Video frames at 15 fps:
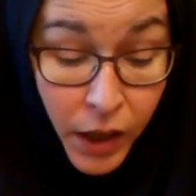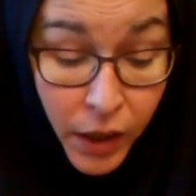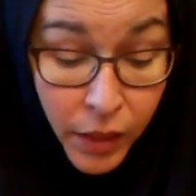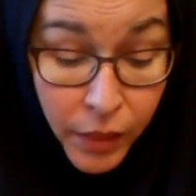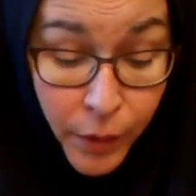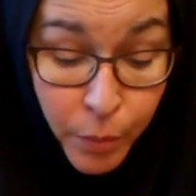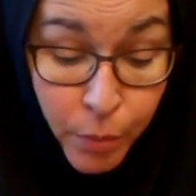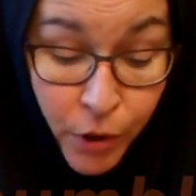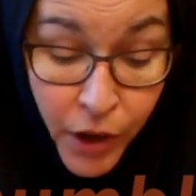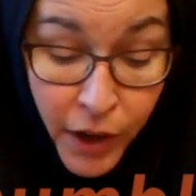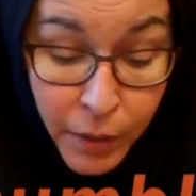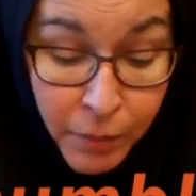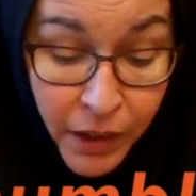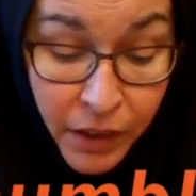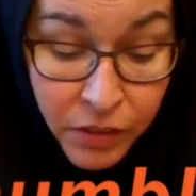The
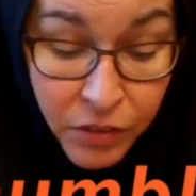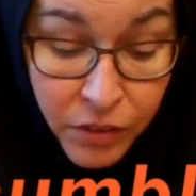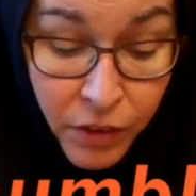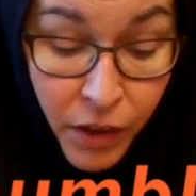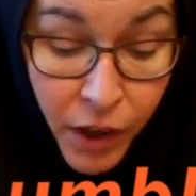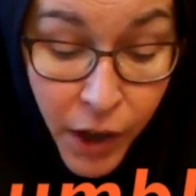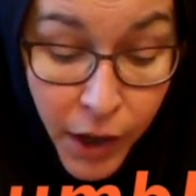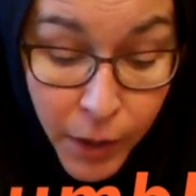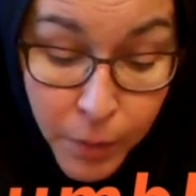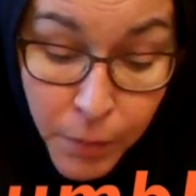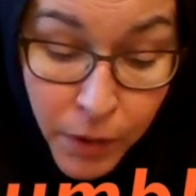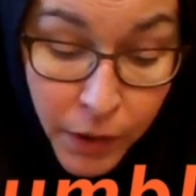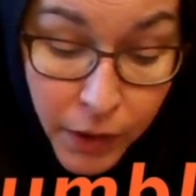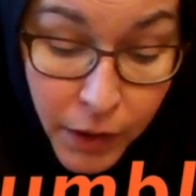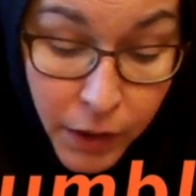primates
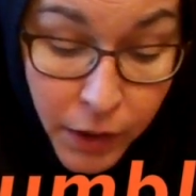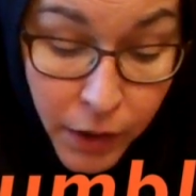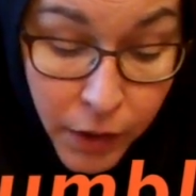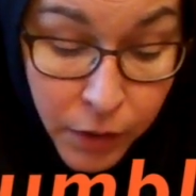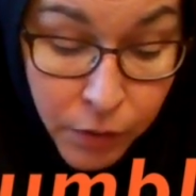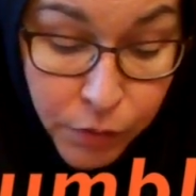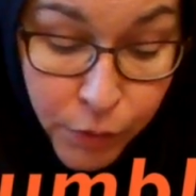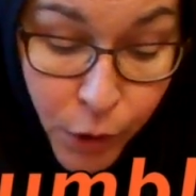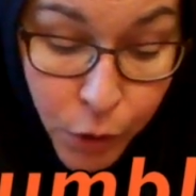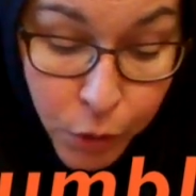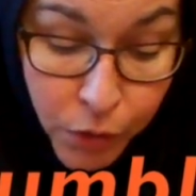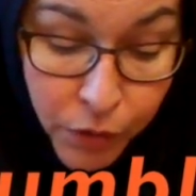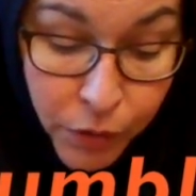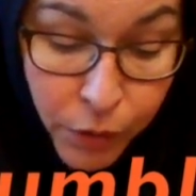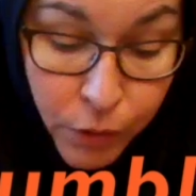humbly
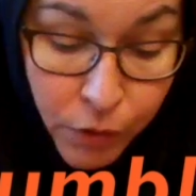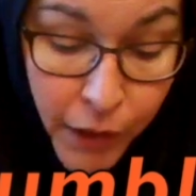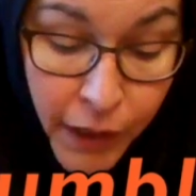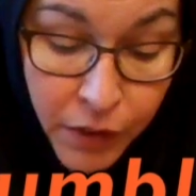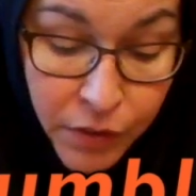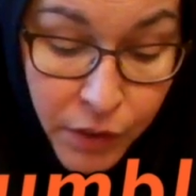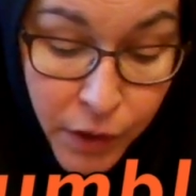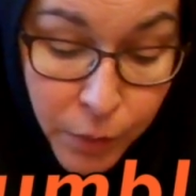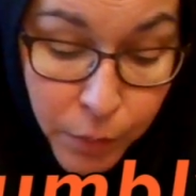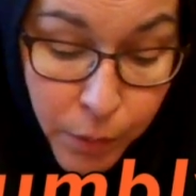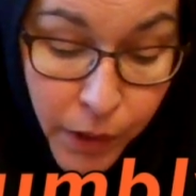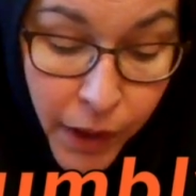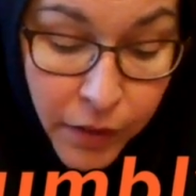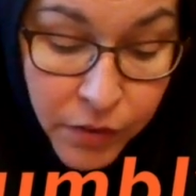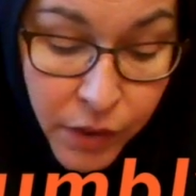invoke the grace and
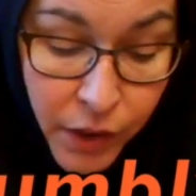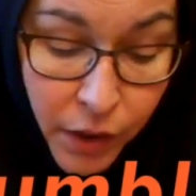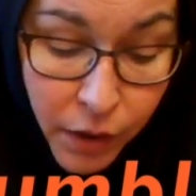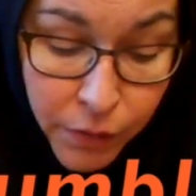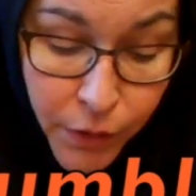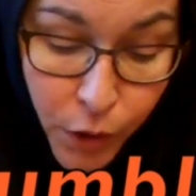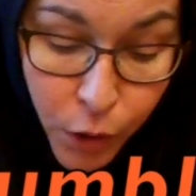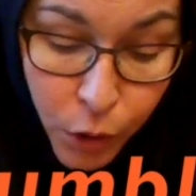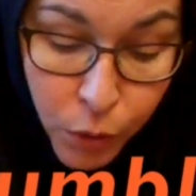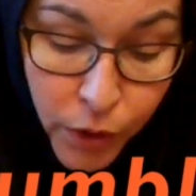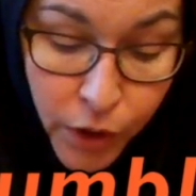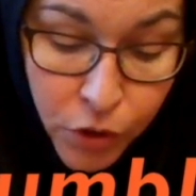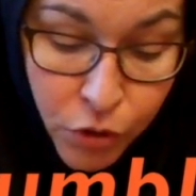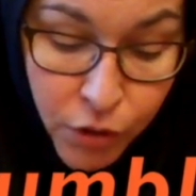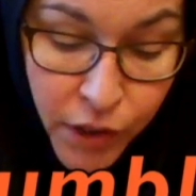blessing of the
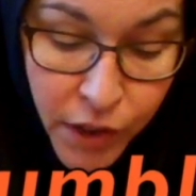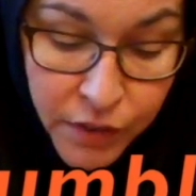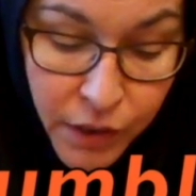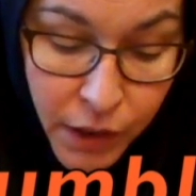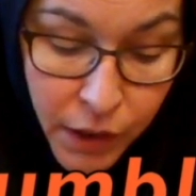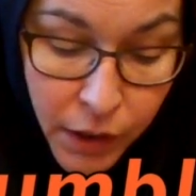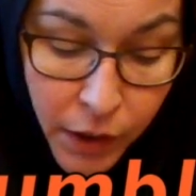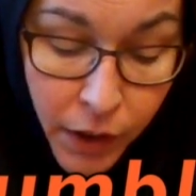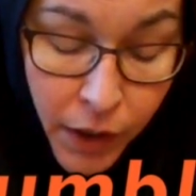Holy Trinity